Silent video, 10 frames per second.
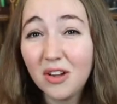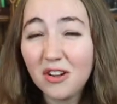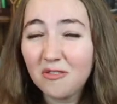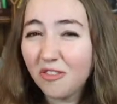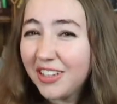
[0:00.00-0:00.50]

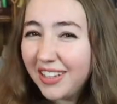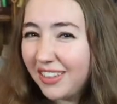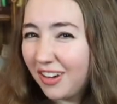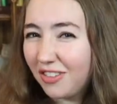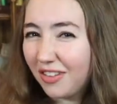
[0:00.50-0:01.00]
really
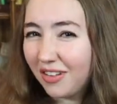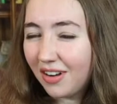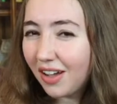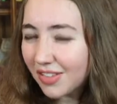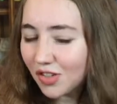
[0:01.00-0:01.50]
they're
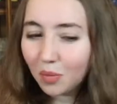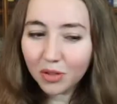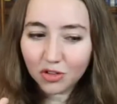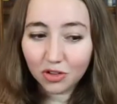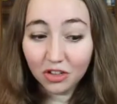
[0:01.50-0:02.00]
not so
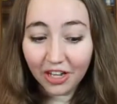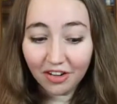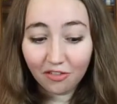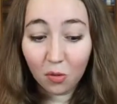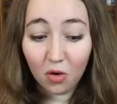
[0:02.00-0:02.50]
much looking
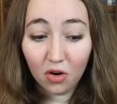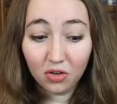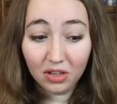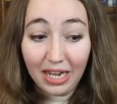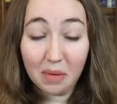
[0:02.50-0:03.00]
for
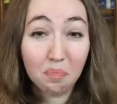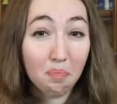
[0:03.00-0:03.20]
like